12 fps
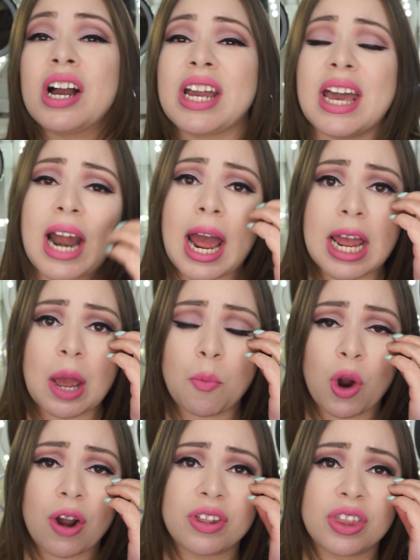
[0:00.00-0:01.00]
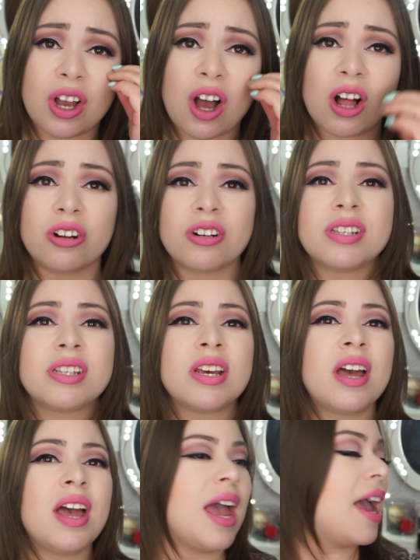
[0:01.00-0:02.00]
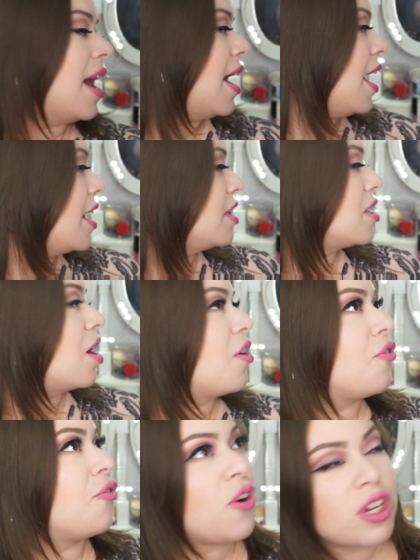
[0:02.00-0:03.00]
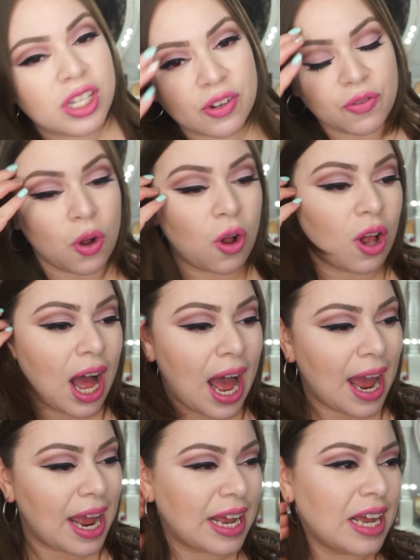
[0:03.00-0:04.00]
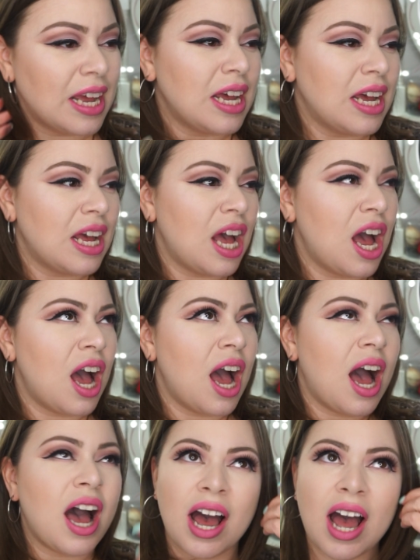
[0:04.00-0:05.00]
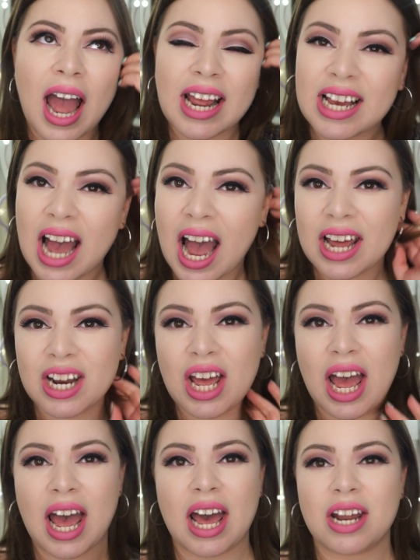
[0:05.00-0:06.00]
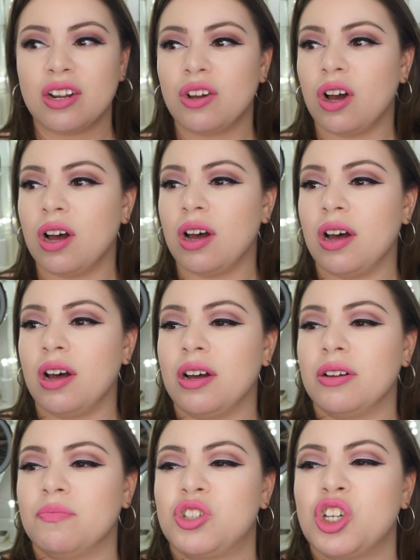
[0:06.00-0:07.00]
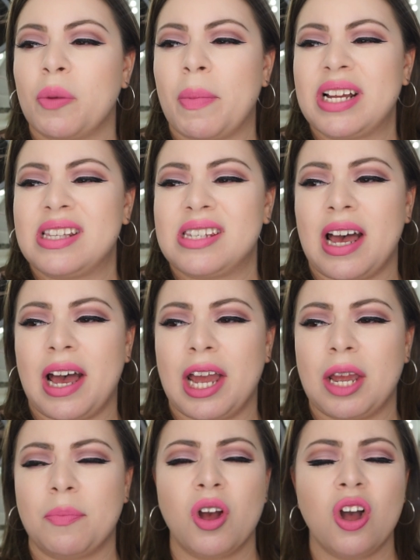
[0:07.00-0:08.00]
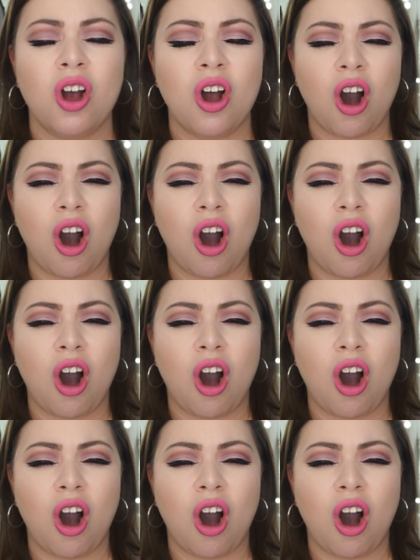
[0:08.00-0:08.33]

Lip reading: Again, I am wearing the colors. And first of all, I kind of had took my time